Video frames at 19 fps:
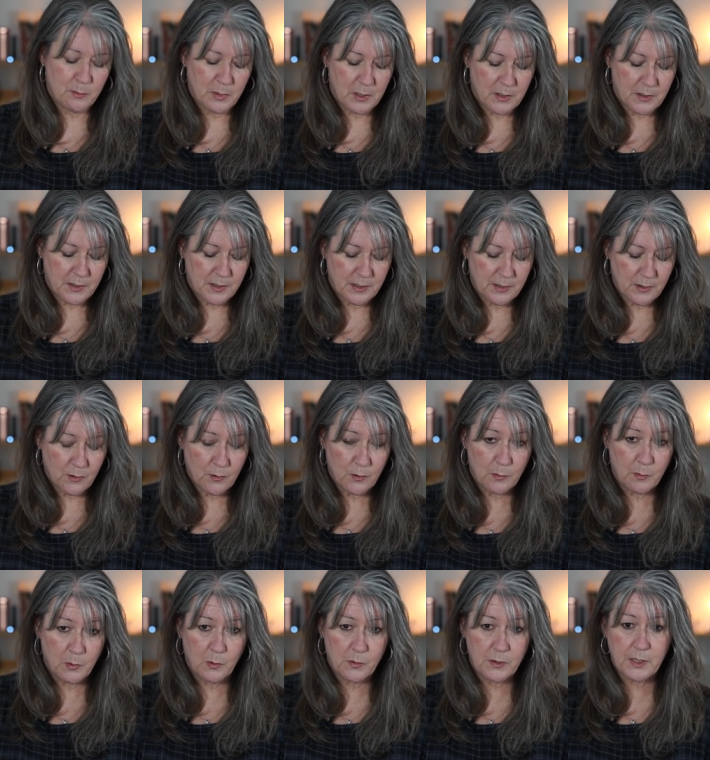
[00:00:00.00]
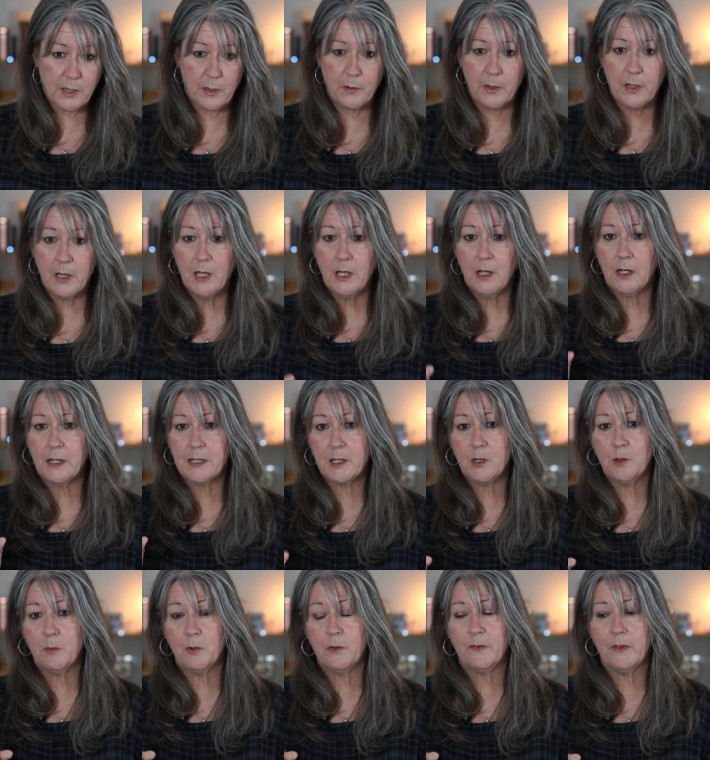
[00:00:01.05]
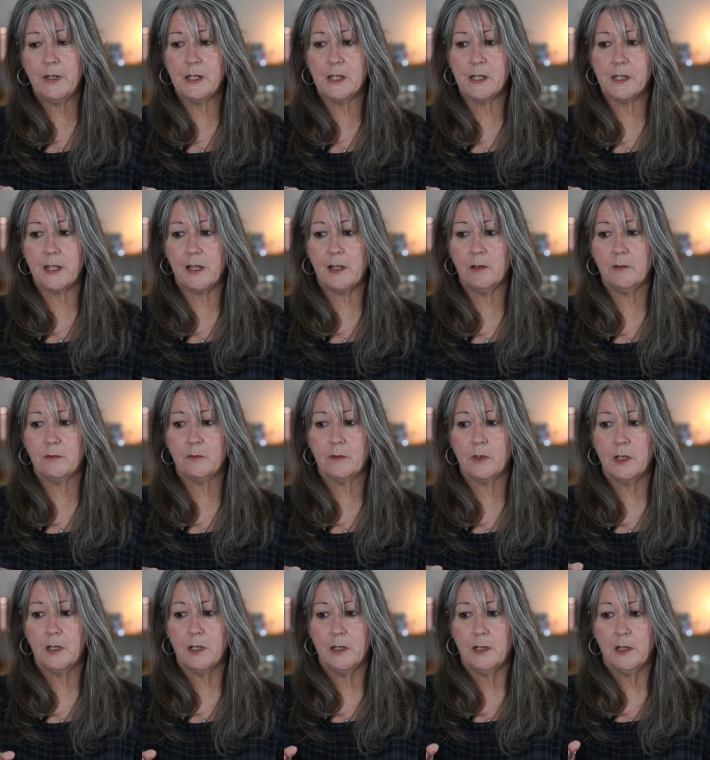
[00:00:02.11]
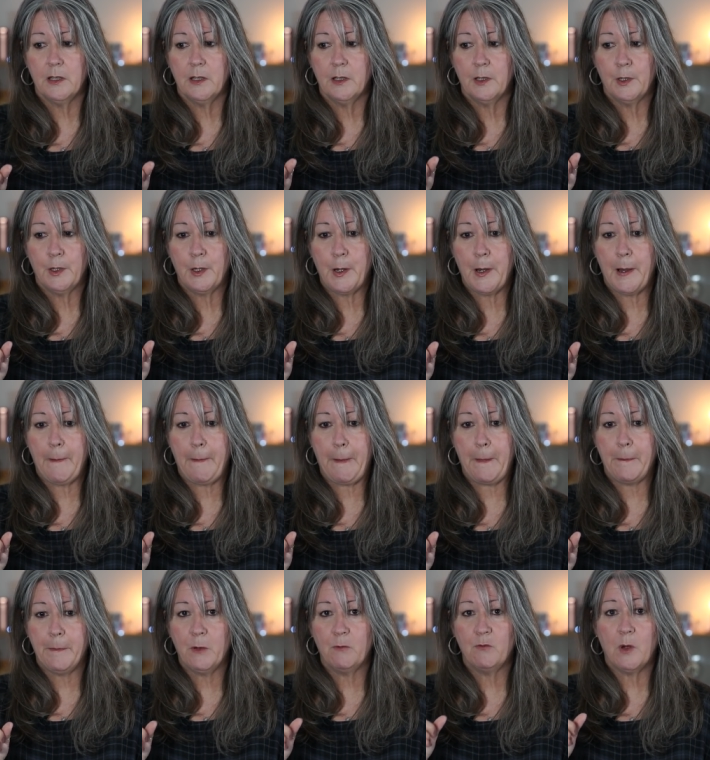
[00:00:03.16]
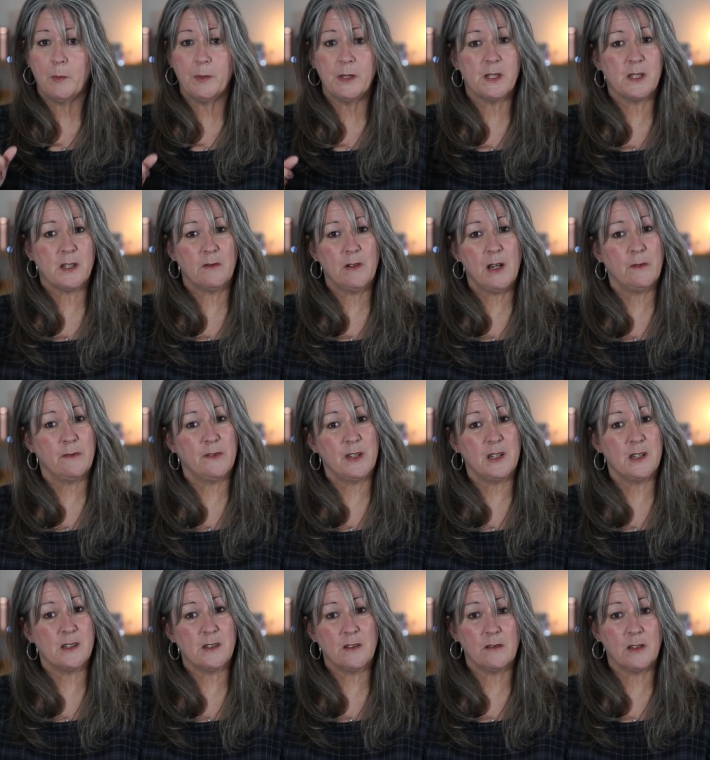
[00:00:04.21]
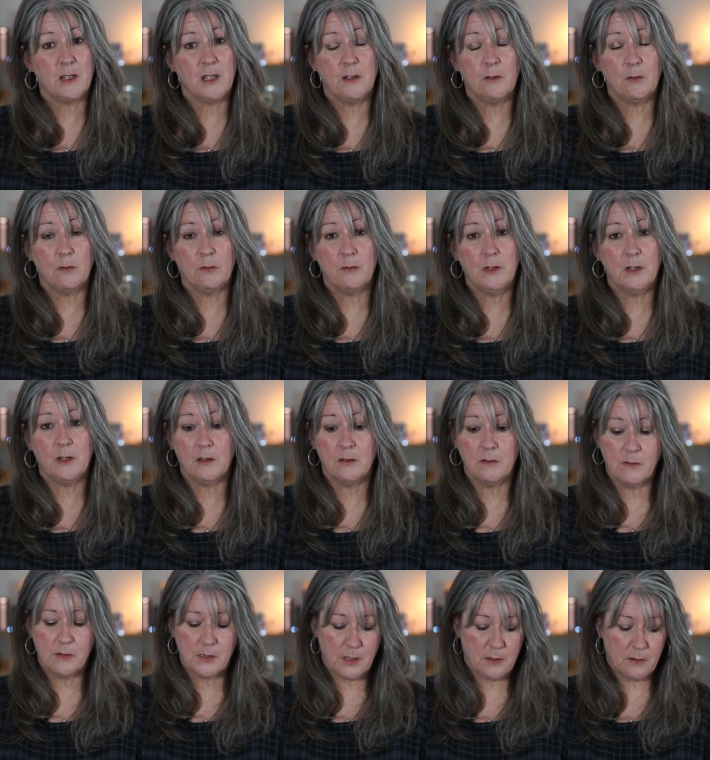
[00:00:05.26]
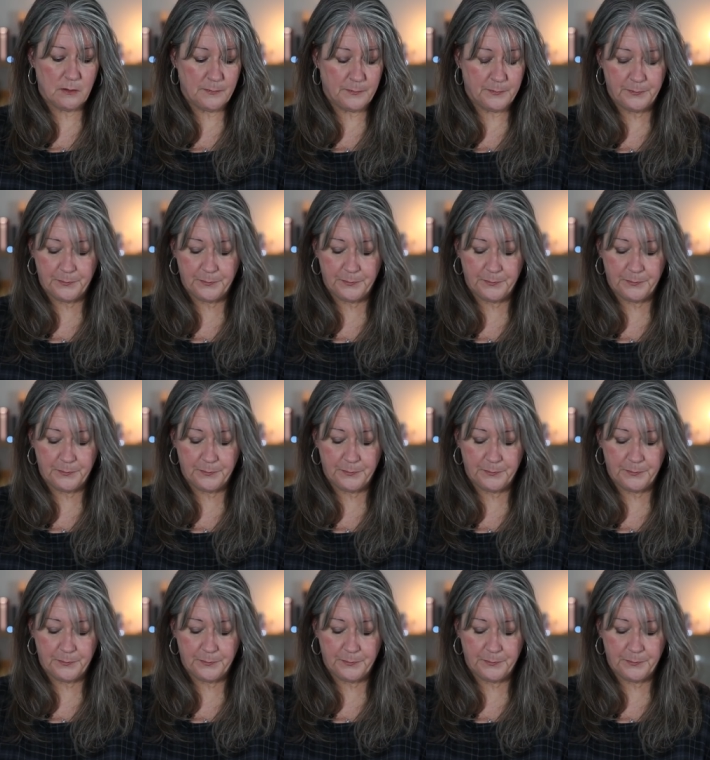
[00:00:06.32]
the birds, it's horrible. So I still put feeders out, but robins are ground feeders, aren't they? Or, you know, so